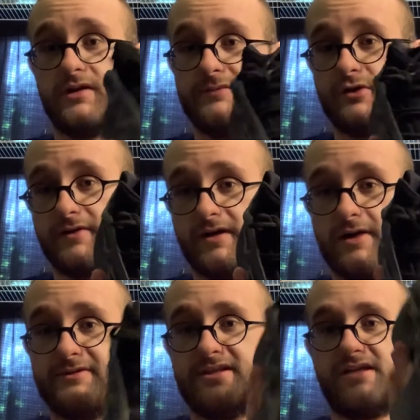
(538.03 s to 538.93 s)
let me know in the
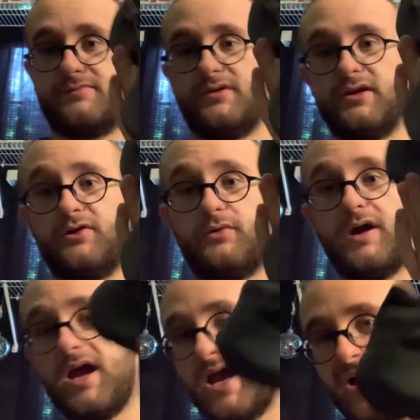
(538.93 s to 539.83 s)
comment section below.
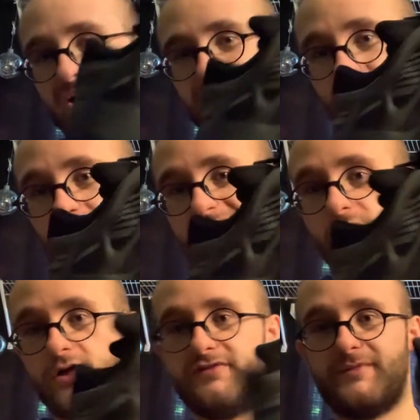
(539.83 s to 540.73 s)
I do read
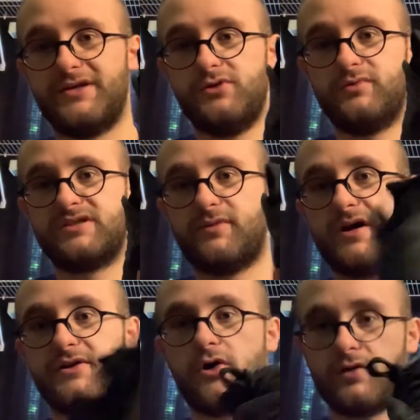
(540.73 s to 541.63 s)
all of them. I do
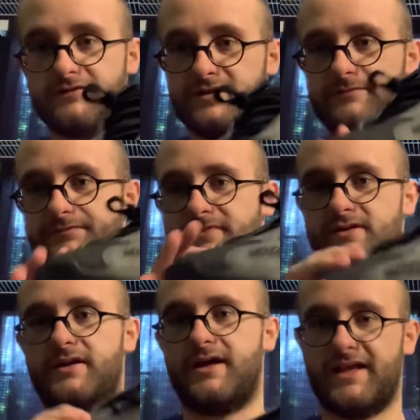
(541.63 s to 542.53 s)
respond to all of them.
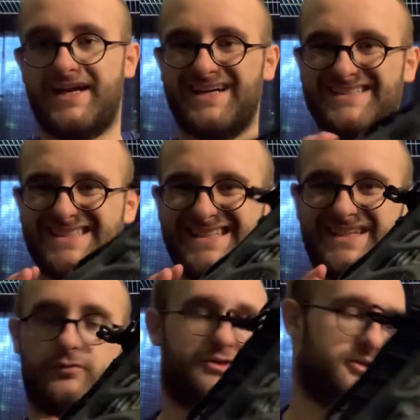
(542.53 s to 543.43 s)
I like
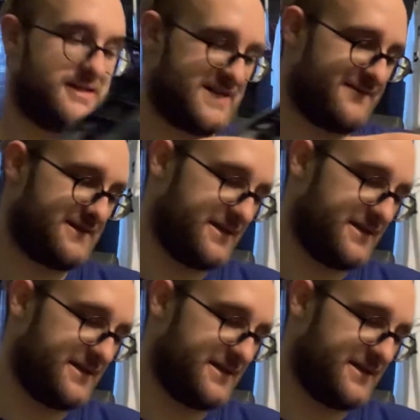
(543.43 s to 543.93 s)
seeing what you guys have to say